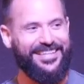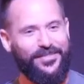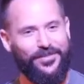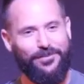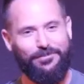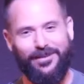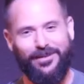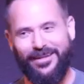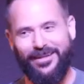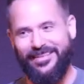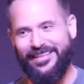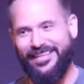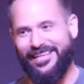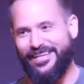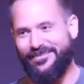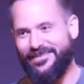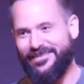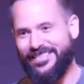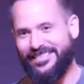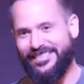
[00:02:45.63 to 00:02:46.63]
the blood of the
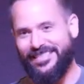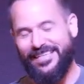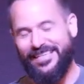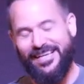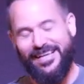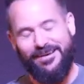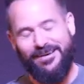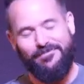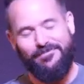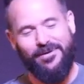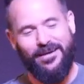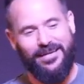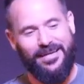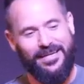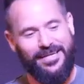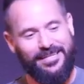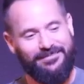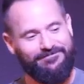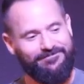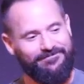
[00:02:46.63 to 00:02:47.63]
enemies. But
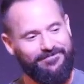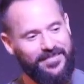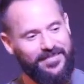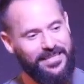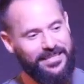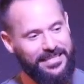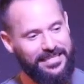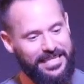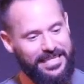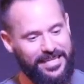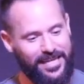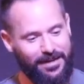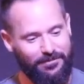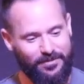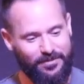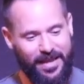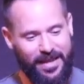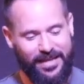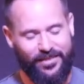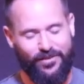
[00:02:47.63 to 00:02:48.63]
um, he
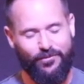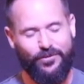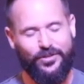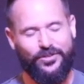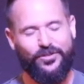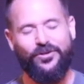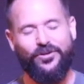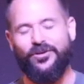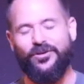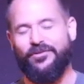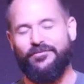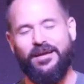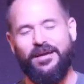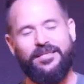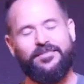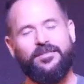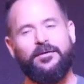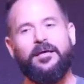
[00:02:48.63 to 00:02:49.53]
comes back, the return, right?